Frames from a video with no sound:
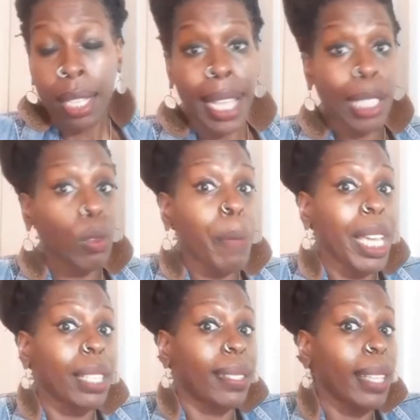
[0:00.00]
That's what
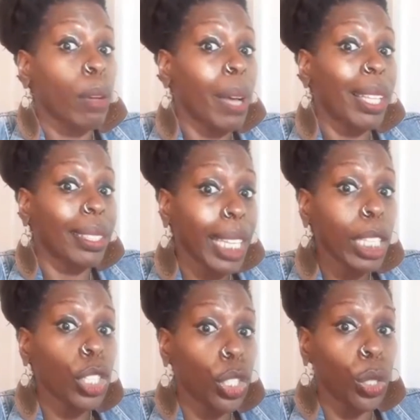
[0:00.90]
being a single mother
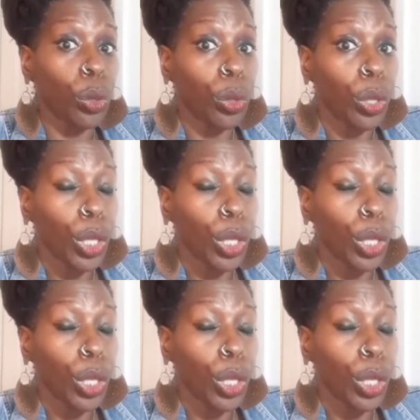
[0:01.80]
teaches you.